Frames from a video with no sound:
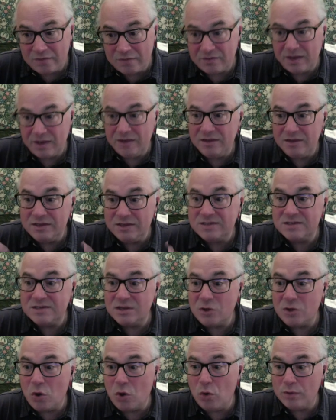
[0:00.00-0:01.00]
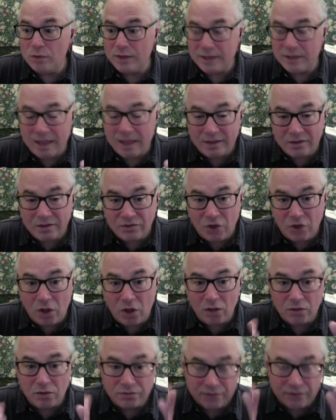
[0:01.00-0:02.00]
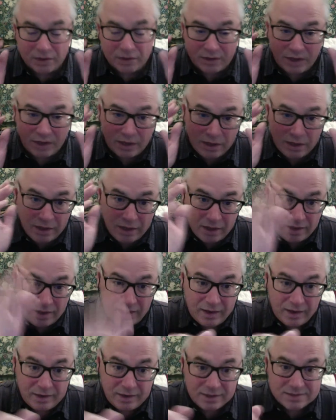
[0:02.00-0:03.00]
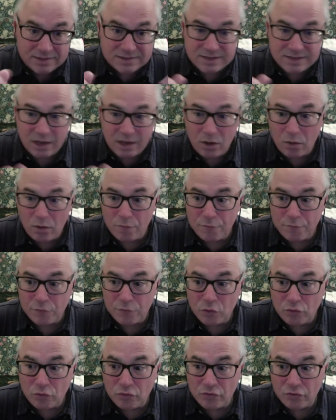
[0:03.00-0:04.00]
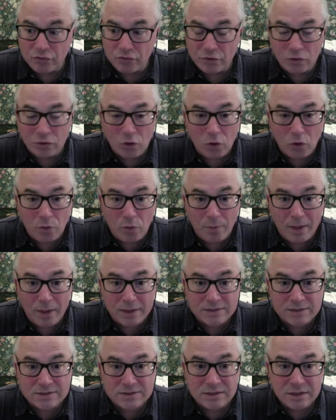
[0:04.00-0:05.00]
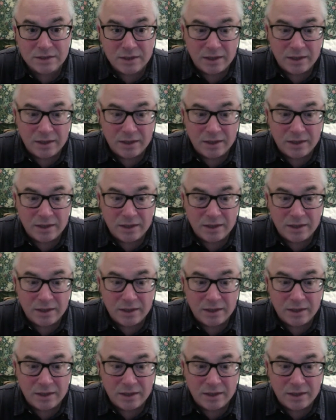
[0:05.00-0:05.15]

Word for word: they lease the gold, they get the dollars, and they and they sell futures on COMEX,